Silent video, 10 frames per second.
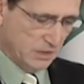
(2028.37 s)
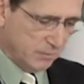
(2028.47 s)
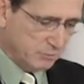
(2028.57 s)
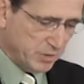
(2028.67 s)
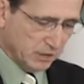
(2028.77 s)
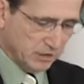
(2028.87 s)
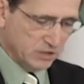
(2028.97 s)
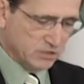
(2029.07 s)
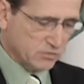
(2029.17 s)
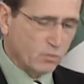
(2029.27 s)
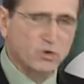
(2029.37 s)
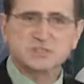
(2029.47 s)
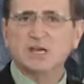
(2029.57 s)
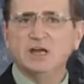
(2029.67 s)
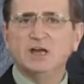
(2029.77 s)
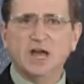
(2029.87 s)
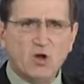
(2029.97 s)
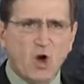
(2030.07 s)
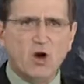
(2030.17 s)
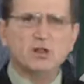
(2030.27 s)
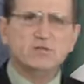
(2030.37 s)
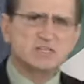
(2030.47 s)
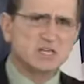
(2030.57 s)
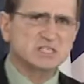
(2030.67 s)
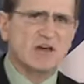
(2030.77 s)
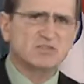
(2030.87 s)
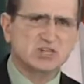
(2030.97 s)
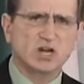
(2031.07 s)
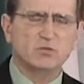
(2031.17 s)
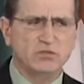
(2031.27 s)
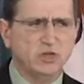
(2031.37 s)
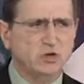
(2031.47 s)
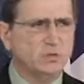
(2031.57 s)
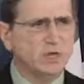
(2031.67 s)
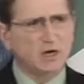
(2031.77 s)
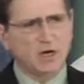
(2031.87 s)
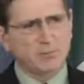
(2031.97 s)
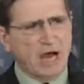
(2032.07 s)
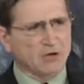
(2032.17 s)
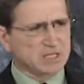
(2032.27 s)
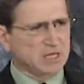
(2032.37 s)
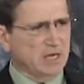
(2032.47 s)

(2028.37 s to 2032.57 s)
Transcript: A middle leader's rewards. And all of these things I've shared with you about